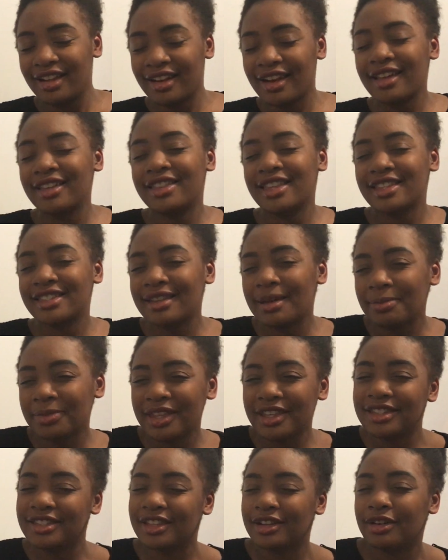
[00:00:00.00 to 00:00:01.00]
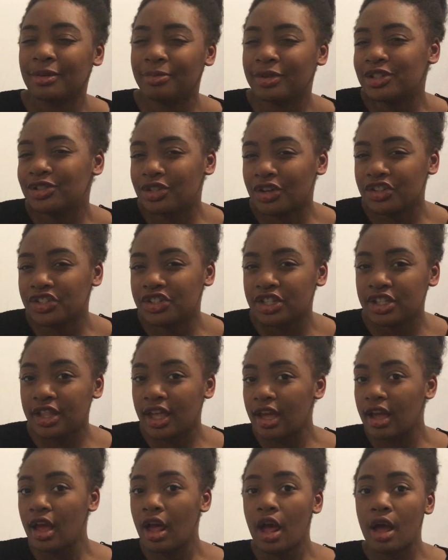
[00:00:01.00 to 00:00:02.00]
Like, there's some things that are a bit dodgy
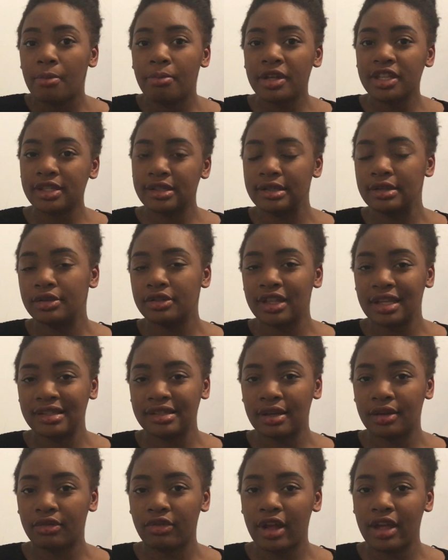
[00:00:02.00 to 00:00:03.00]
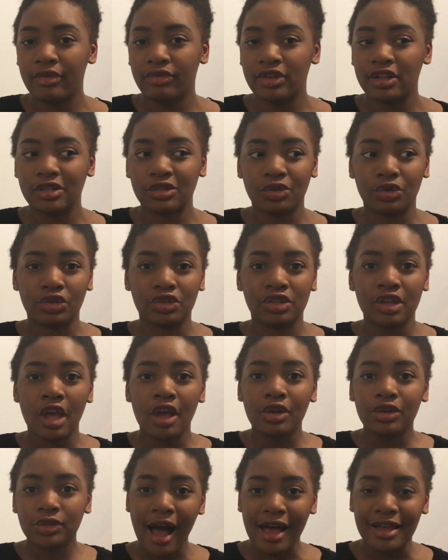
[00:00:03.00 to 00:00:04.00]
there, but still, that's a great resource.
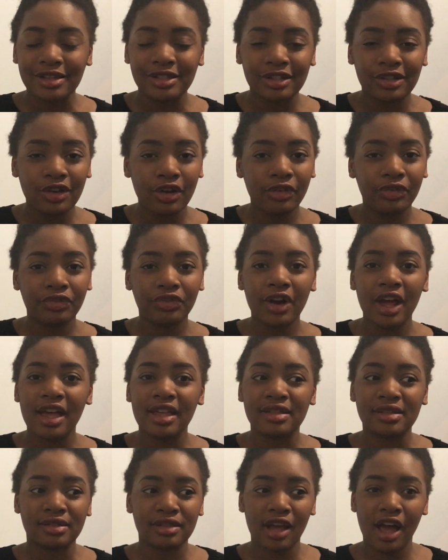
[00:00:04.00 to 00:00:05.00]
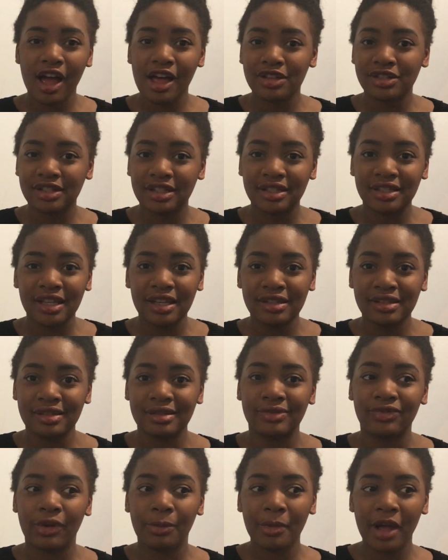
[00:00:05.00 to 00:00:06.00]
Ask your friends, ask
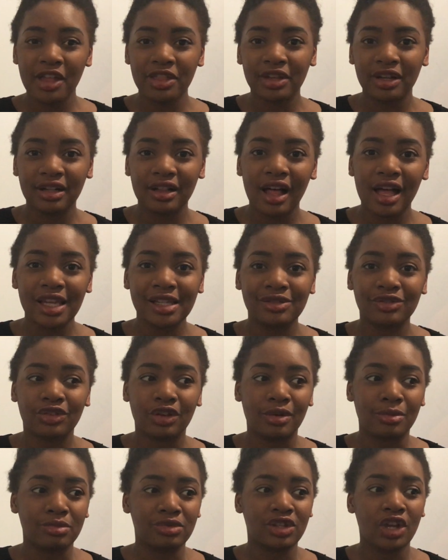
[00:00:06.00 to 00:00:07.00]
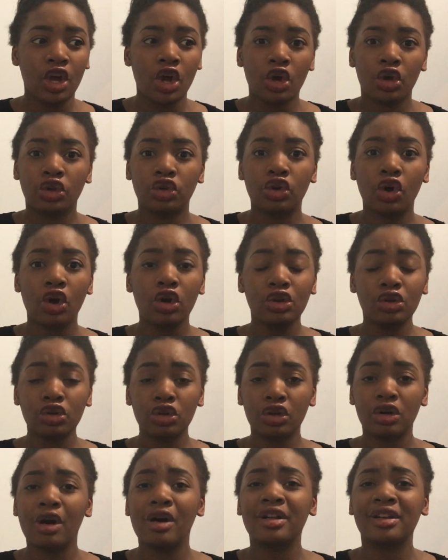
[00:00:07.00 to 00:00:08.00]
teachers from other classrooms, go
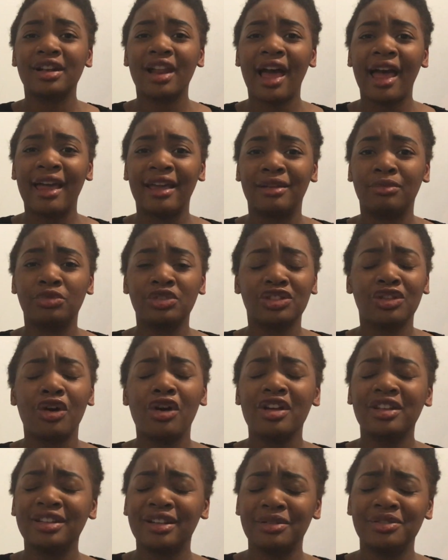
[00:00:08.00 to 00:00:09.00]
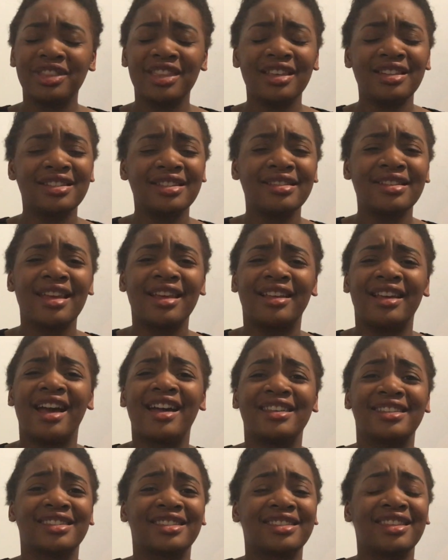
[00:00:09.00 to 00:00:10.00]
look online. With the internet,
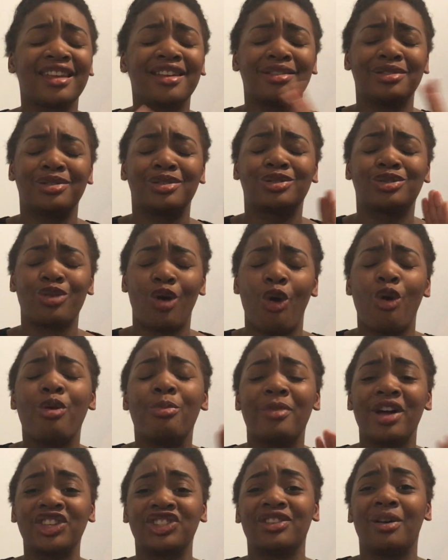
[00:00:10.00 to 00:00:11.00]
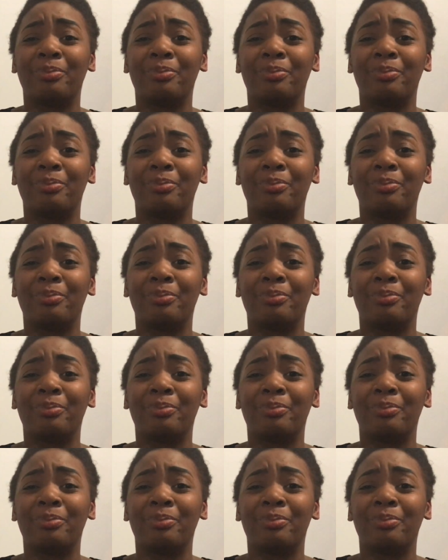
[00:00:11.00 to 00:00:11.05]
guys, there's so much